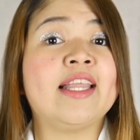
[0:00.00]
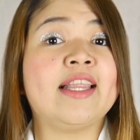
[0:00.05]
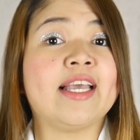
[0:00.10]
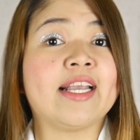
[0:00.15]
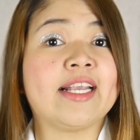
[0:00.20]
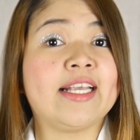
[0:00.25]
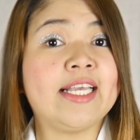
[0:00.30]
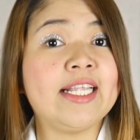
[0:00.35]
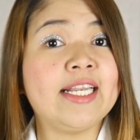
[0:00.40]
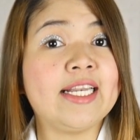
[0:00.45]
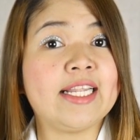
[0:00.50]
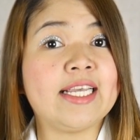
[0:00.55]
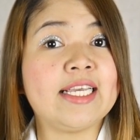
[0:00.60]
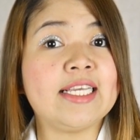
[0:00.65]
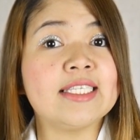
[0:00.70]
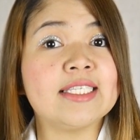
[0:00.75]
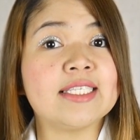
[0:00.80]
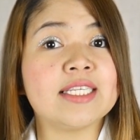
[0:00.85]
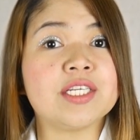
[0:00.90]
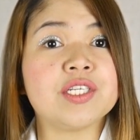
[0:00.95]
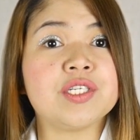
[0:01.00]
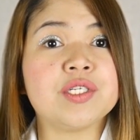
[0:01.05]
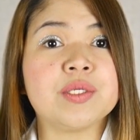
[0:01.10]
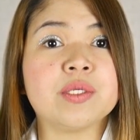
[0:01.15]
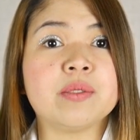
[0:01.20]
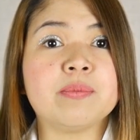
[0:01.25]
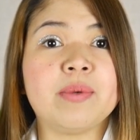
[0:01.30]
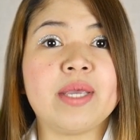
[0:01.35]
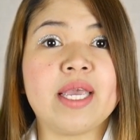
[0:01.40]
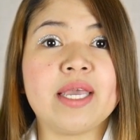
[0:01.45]
The kidneys
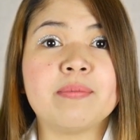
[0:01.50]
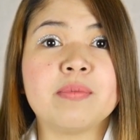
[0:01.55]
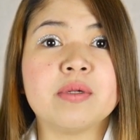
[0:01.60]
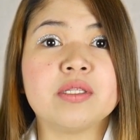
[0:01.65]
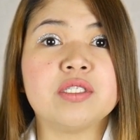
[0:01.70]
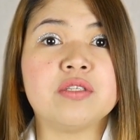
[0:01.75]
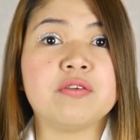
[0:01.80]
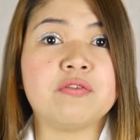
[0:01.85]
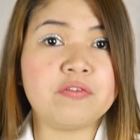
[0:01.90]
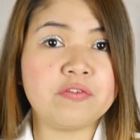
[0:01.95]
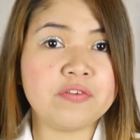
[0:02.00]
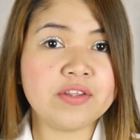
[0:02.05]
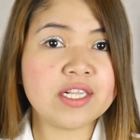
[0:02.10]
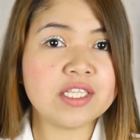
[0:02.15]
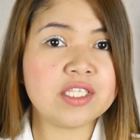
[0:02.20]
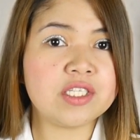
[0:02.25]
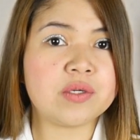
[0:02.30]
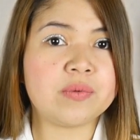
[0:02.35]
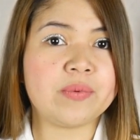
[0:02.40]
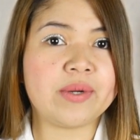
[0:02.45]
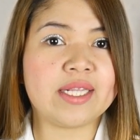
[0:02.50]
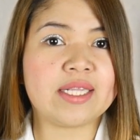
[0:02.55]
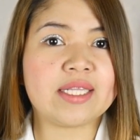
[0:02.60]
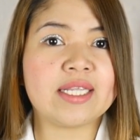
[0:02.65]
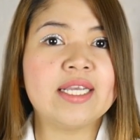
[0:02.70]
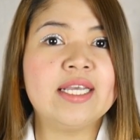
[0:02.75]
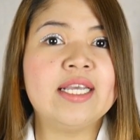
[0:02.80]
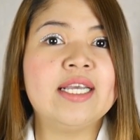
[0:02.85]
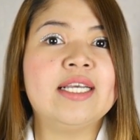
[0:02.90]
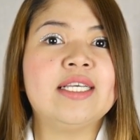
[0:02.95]
should be able to filter it,
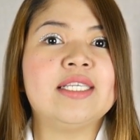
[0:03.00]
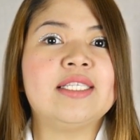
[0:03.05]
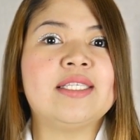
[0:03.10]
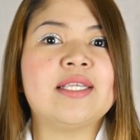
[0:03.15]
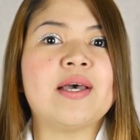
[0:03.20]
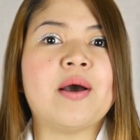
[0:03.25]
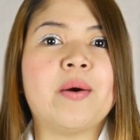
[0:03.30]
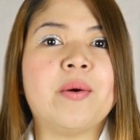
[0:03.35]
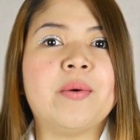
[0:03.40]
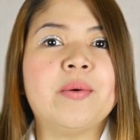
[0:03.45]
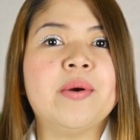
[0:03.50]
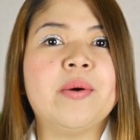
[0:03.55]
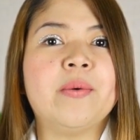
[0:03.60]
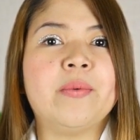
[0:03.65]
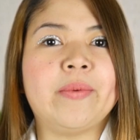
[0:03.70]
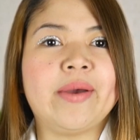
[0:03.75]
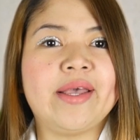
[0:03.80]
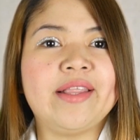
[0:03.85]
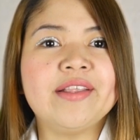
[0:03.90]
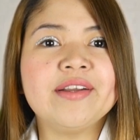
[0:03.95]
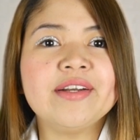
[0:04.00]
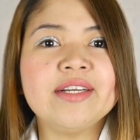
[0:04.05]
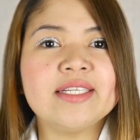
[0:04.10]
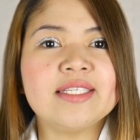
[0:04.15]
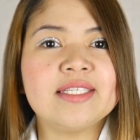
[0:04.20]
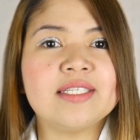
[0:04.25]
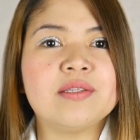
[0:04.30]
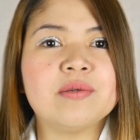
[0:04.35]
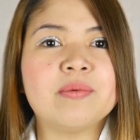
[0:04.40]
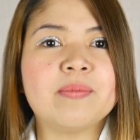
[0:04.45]
so when there
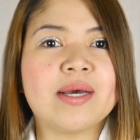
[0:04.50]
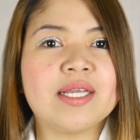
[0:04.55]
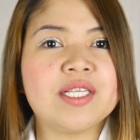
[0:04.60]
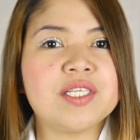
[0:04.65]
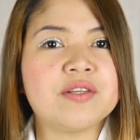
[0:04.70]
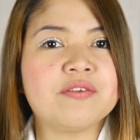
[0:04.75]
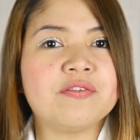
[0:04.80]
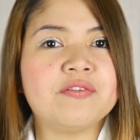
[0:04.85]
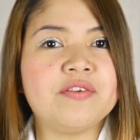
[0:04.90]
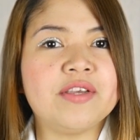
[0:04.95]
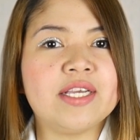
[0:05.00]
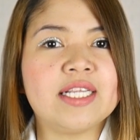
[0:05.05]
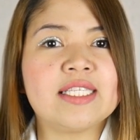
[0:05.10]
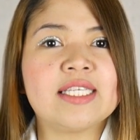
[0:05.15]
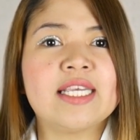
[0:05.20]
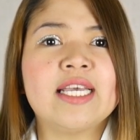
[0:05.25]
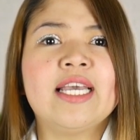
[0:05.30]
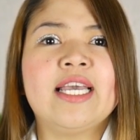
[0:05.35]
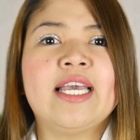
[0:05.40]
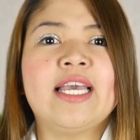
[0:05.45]
is too much of it,